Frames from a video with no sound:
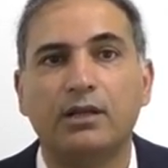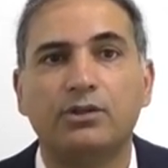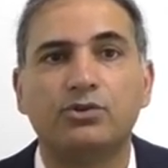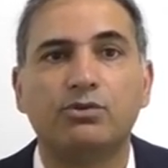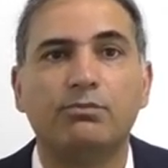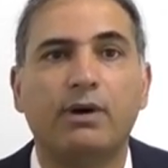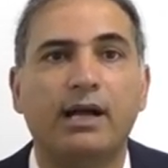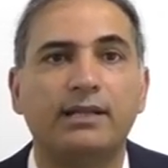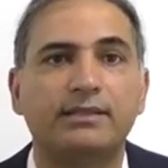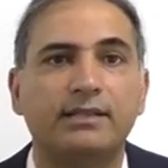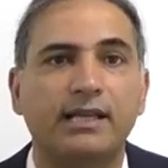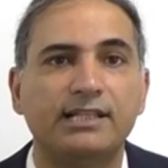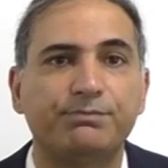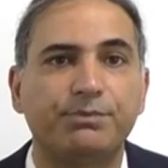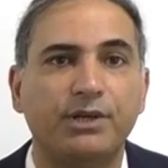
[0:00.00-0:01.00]
to my
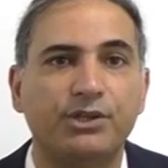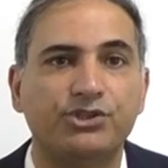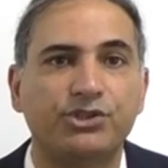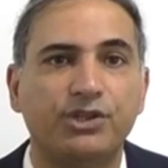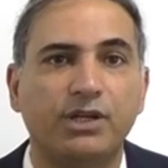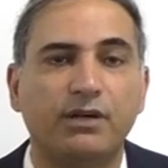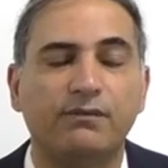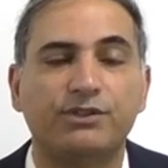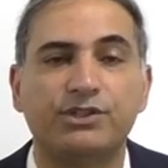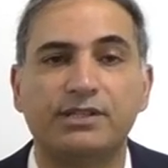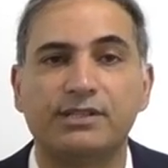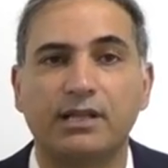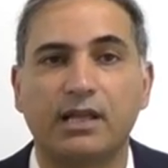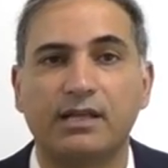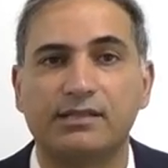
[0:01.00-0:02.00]
test pressure, which
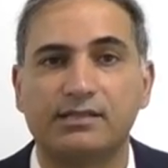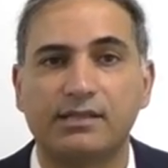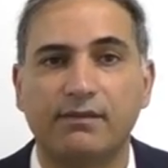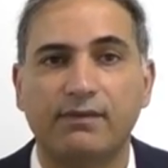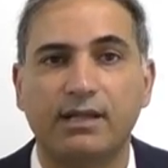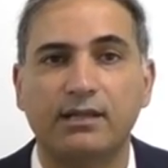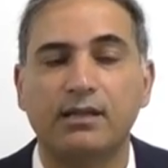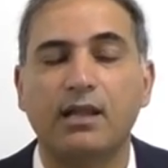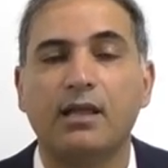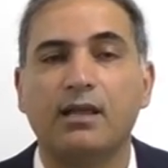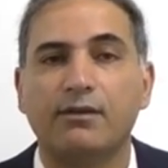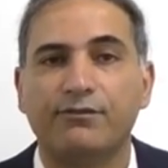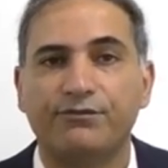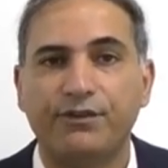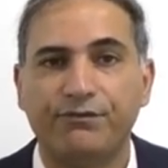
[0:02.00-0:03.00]
is a seven
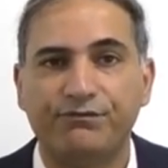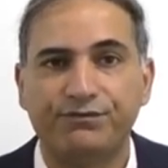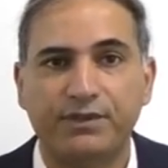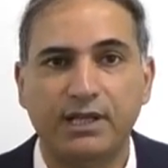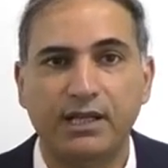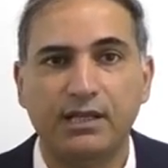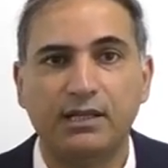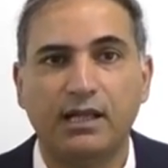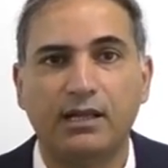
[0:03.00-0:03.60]
fifteen,